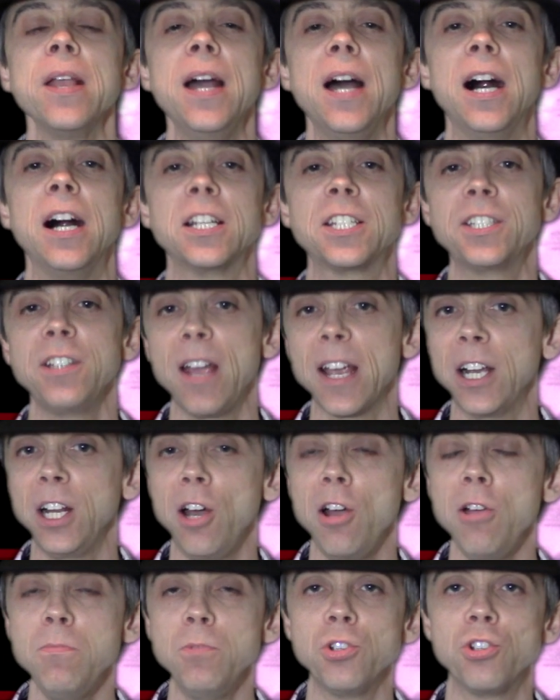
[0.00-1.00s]

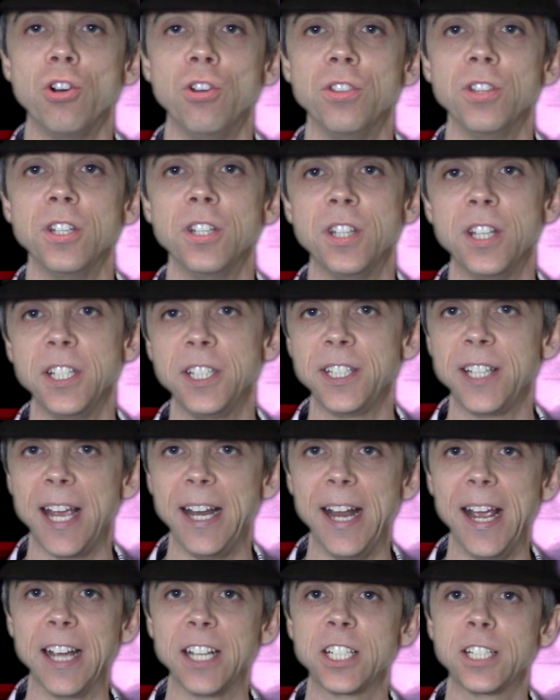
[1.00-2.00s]
CYCLONE was on the
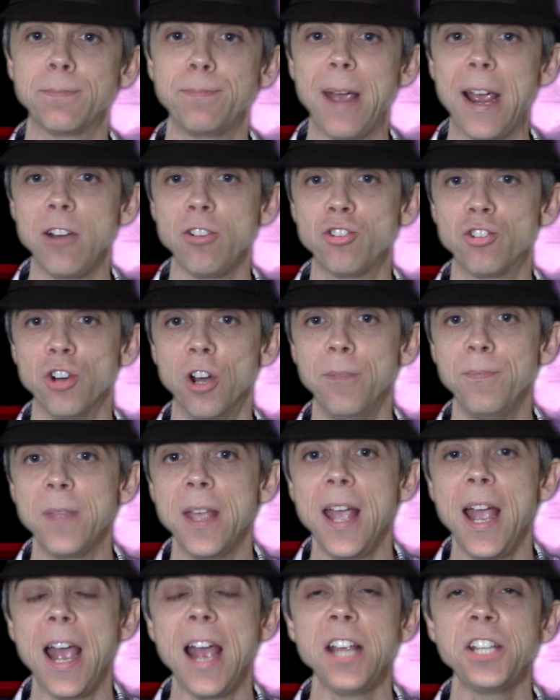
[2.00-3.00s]
ZX Spectrum,
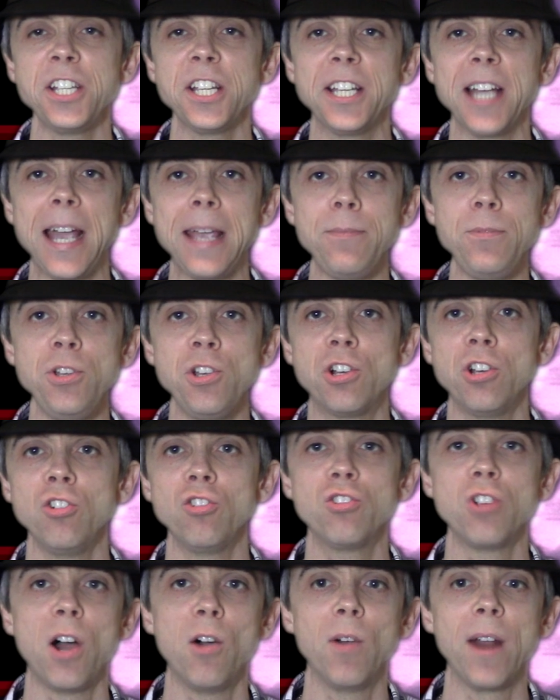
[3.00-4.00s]
and it's a game you
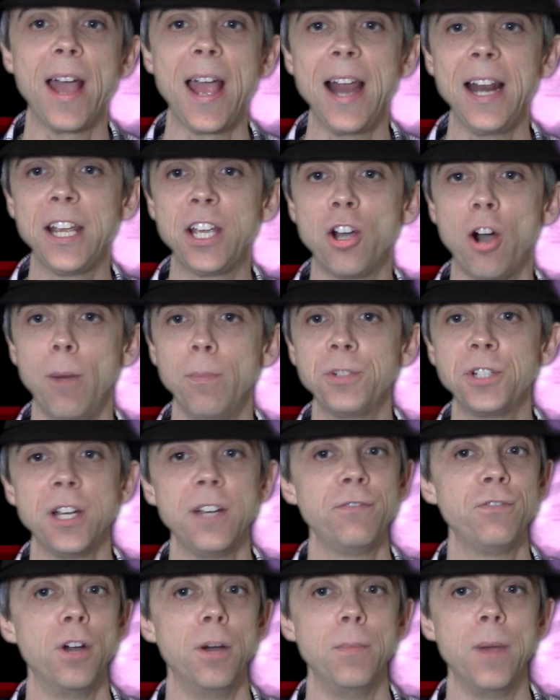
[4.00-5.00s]
control a
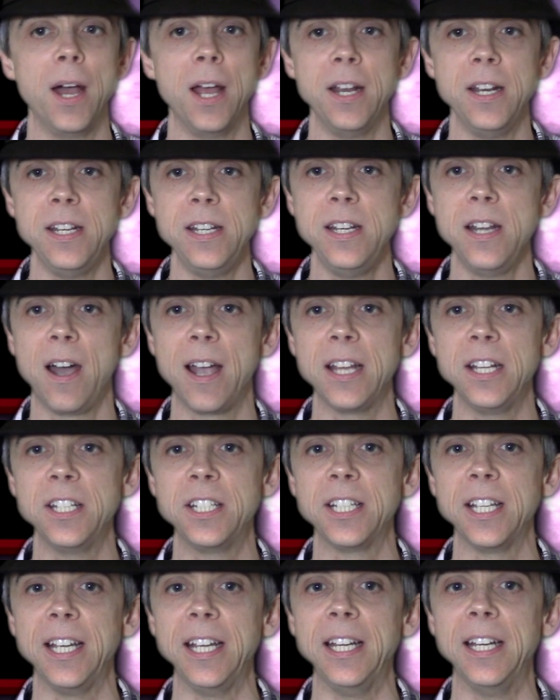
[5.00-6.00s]
helicopter from
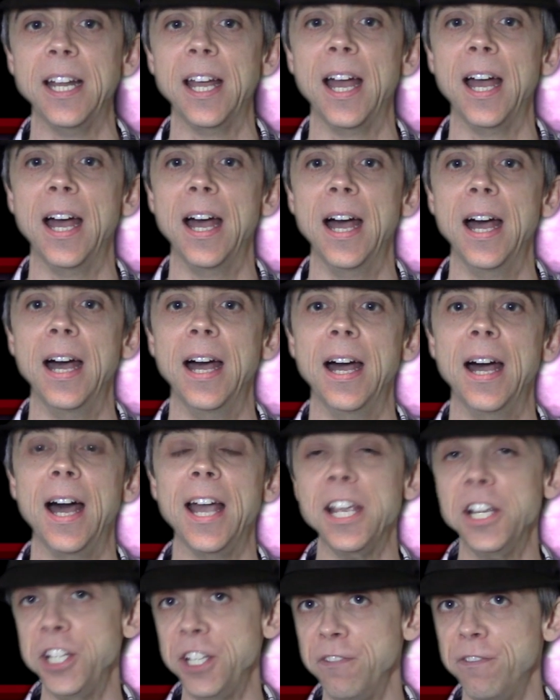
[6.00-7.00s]

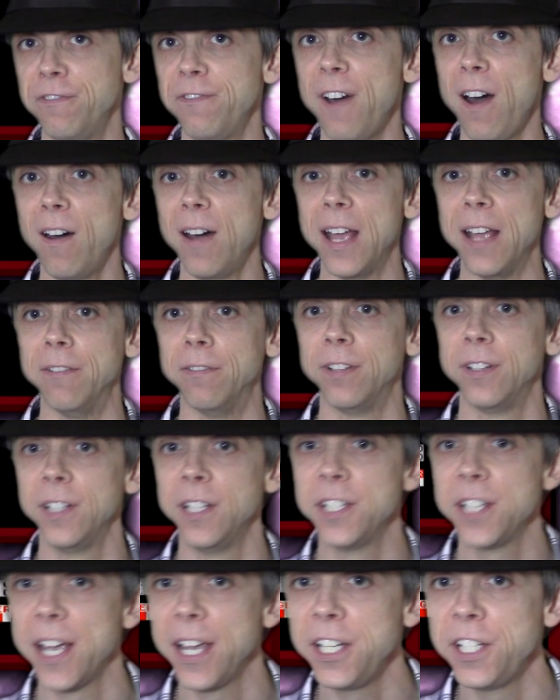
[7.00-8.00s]
1985.
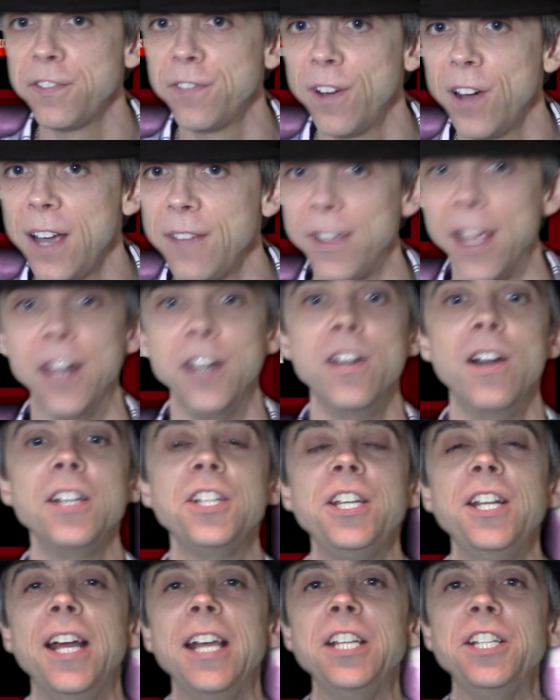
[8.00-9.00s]
Is that 85? Yeah,
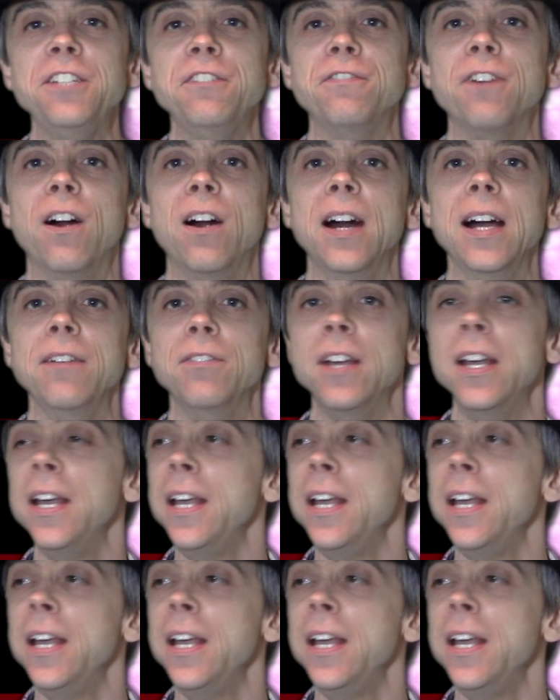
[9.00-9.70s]
1985.